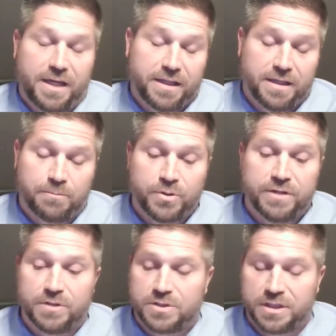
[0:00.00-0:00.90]
I think
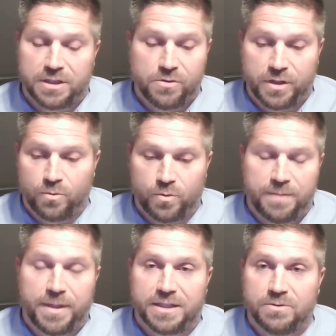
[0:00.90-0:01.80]
previously, going
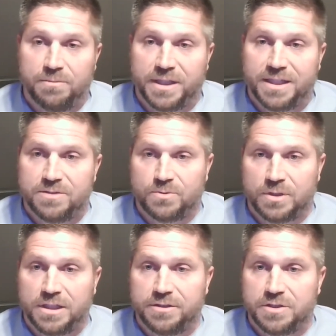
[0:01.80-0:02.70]
way back to when my kids
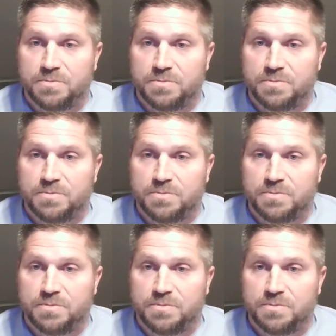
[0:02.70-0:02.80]
were little,